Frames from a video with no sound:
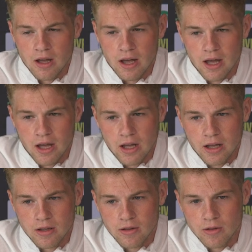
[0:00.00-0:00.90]

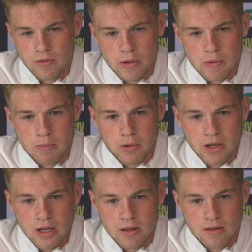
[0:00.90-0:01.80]
The way we
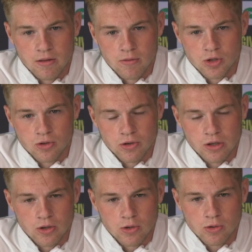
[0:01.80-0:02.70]
played,
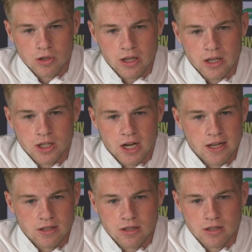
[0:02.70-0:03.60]
scoring goals, creating
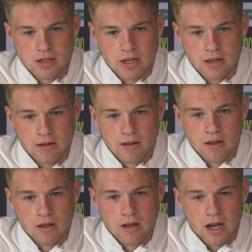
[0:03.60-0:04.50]
chances, and
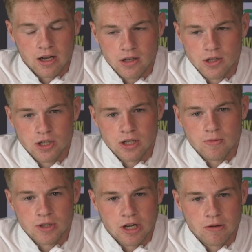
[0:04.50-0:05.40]
a clean sheet,
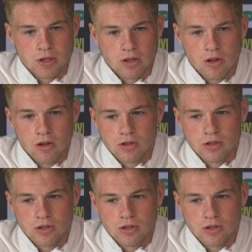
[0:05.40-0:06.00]
which helps a lot.